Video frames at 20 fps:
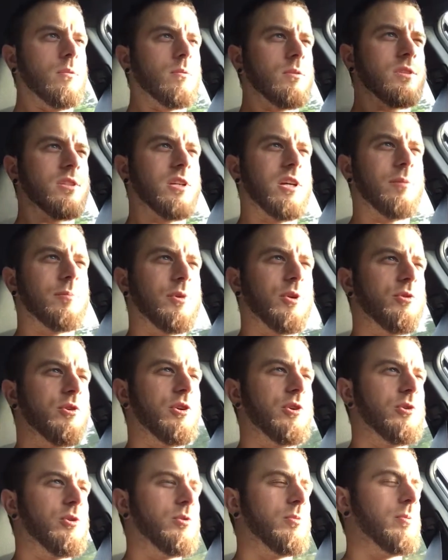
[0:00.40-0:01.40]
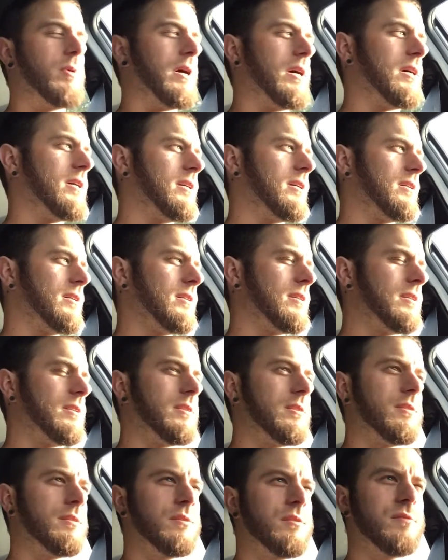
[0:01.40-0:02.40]
What's up, YouTube?
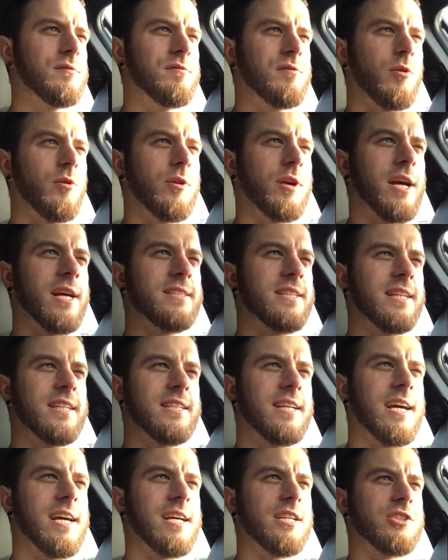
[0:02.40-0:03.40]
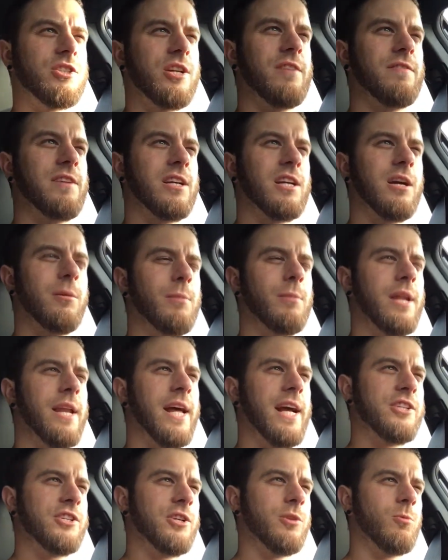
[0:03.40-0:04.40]
496 size Chevy coming
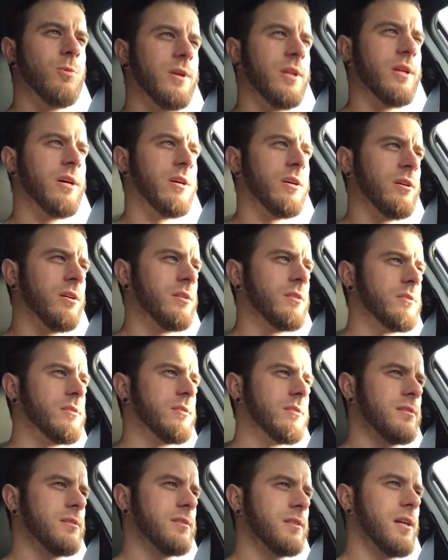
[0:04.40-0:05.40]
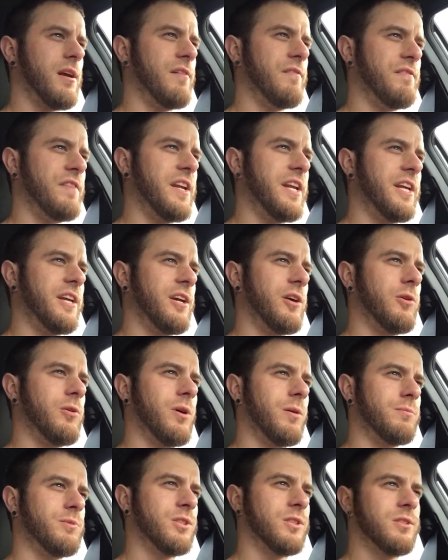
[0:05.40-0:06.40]
at you with a video.
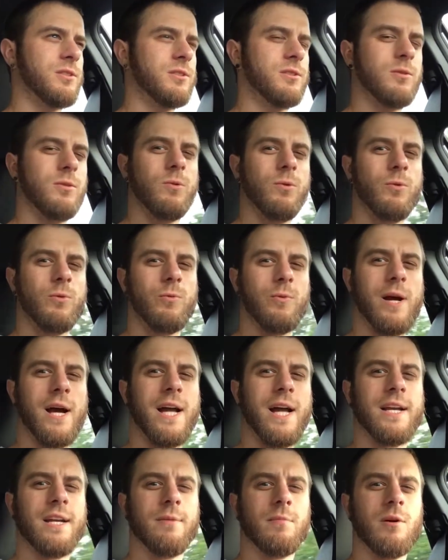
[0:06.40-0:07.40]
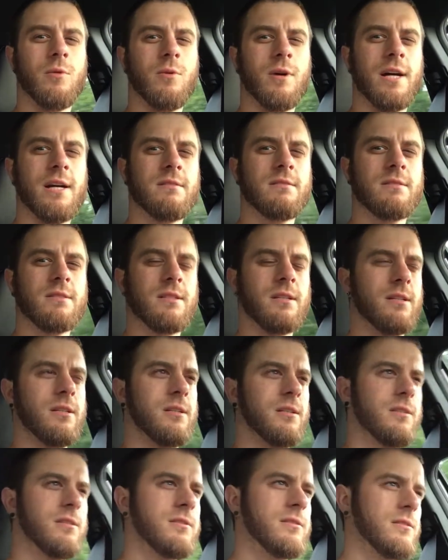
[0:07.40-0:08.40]
I'm just riding in my wife's
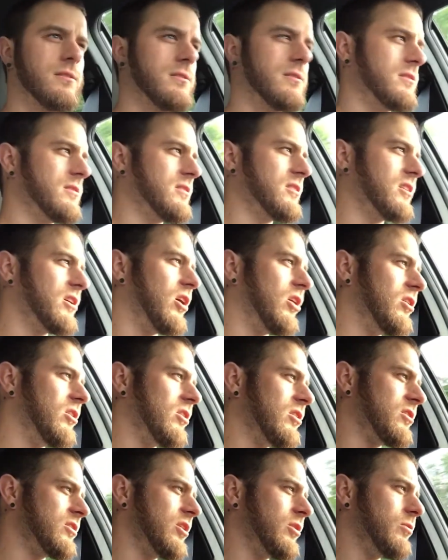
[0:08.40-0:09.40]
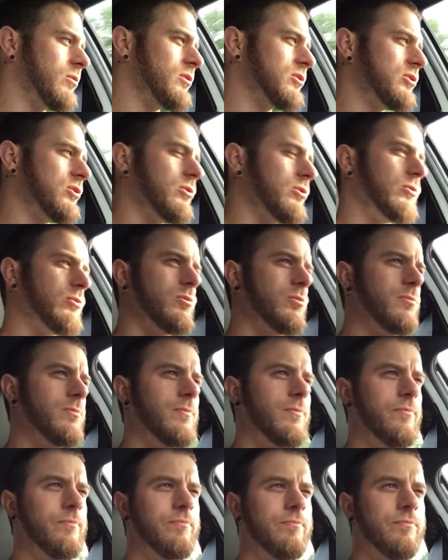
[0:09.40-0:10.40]
car going to
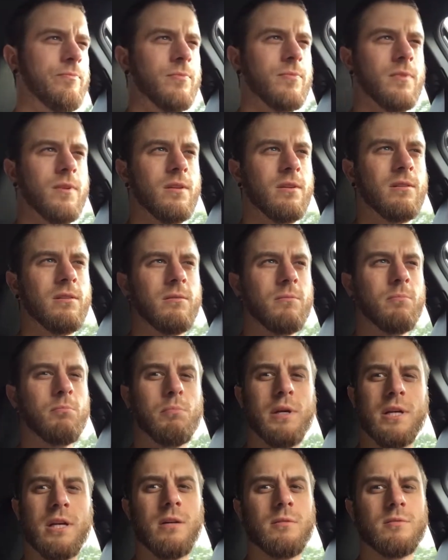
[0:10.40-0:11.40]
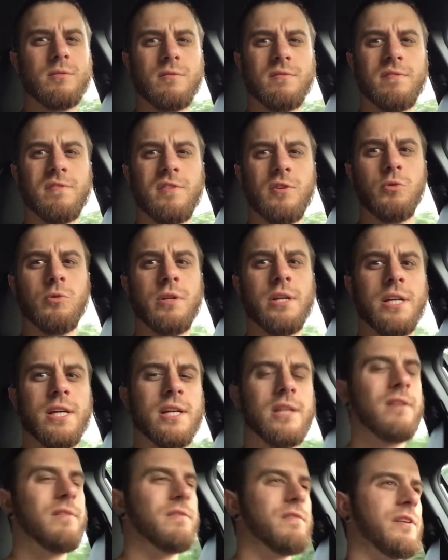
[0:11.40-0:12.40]
pick up some food to
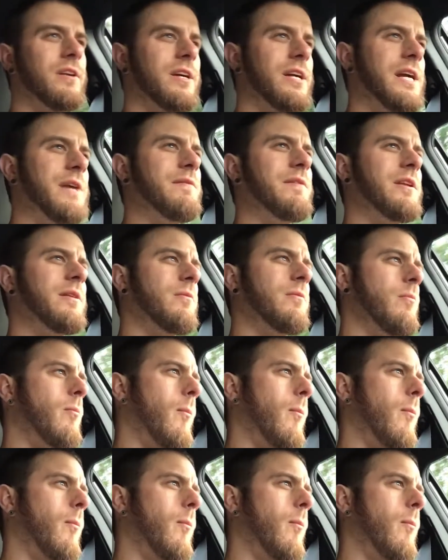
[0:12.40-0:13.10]
eat for the evening.